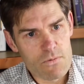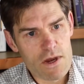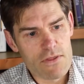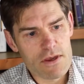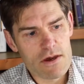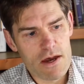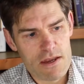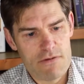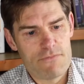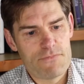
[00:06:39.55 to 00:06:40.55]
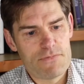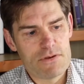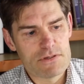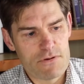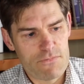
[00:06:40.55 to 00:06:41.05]
where the kind of
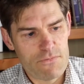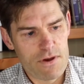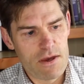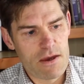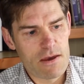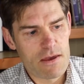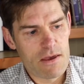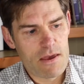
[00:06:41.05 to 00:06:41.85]
software